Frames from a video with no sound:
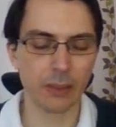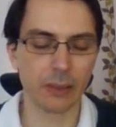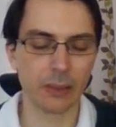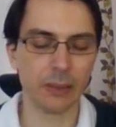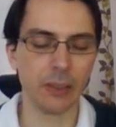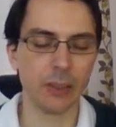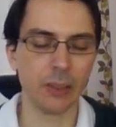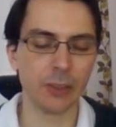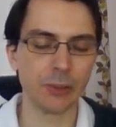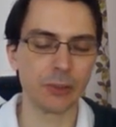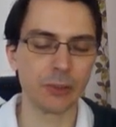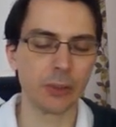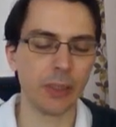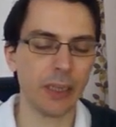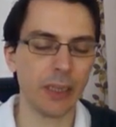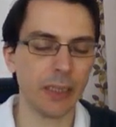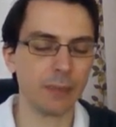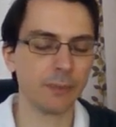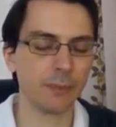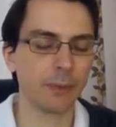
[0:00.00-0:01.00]
They also
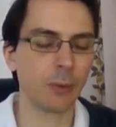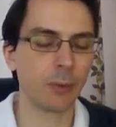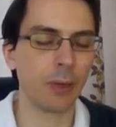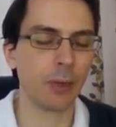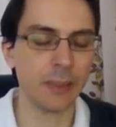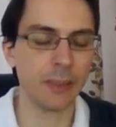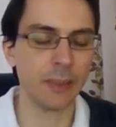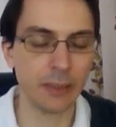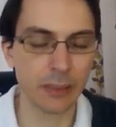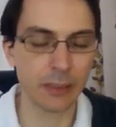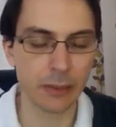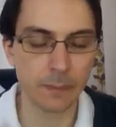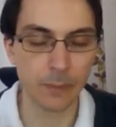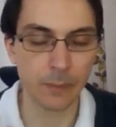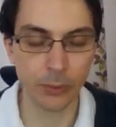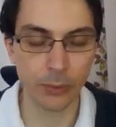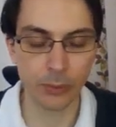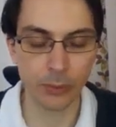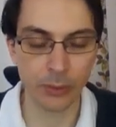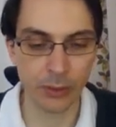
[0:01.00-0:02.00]
have qualities
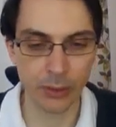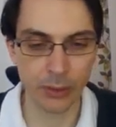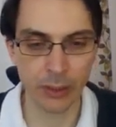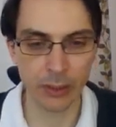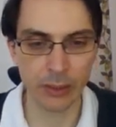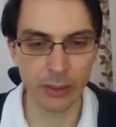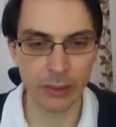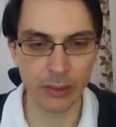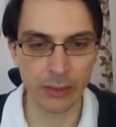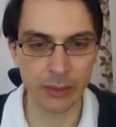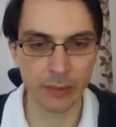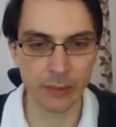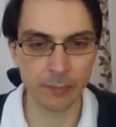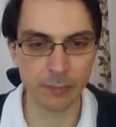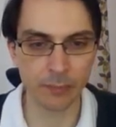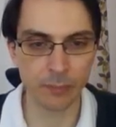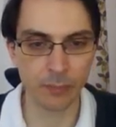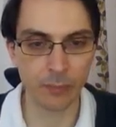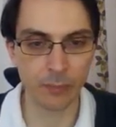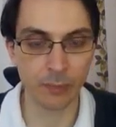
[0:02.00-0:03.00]
for
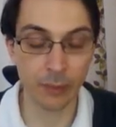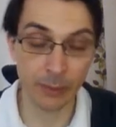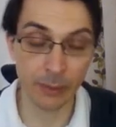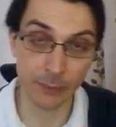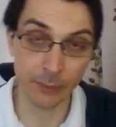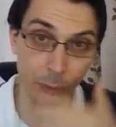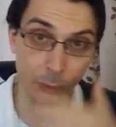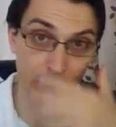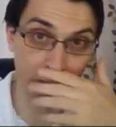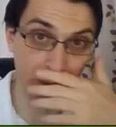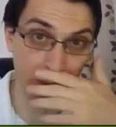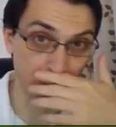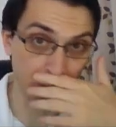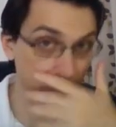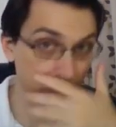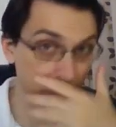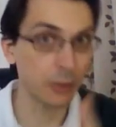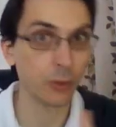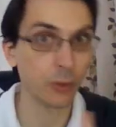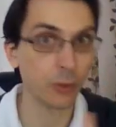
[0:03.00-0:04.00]
um, if you want that
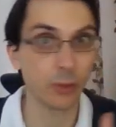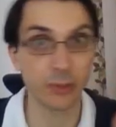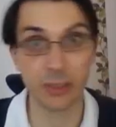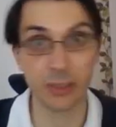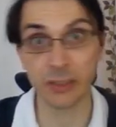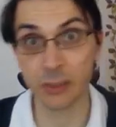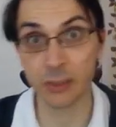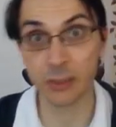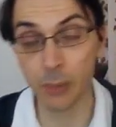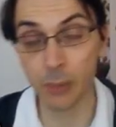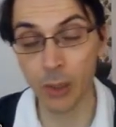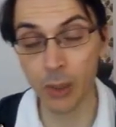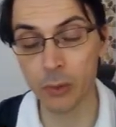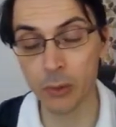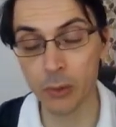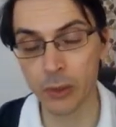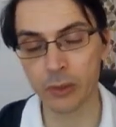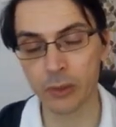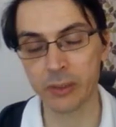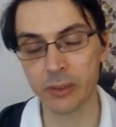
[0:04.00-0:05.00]
is a dog that is small or
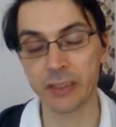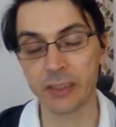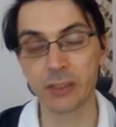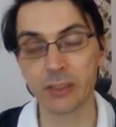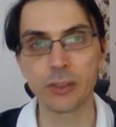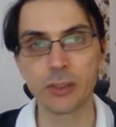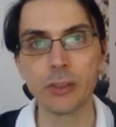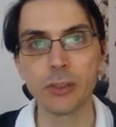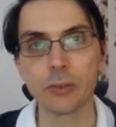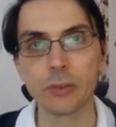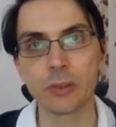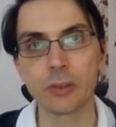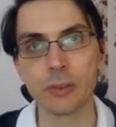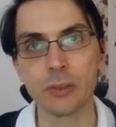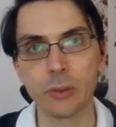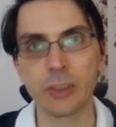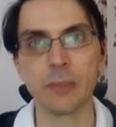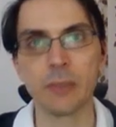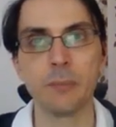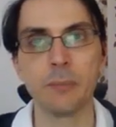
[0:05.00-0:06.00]
a dog that is cute, you
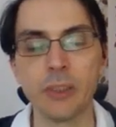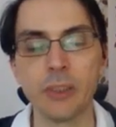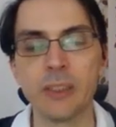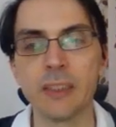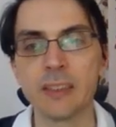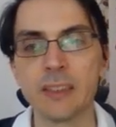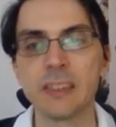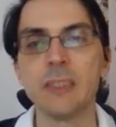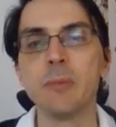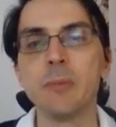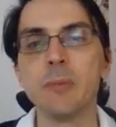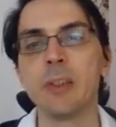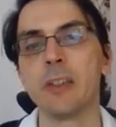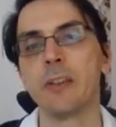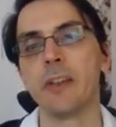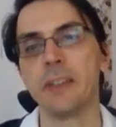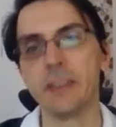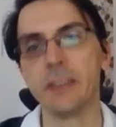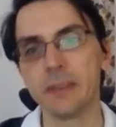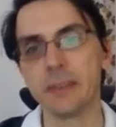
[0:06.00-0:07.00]
can breed them similarly.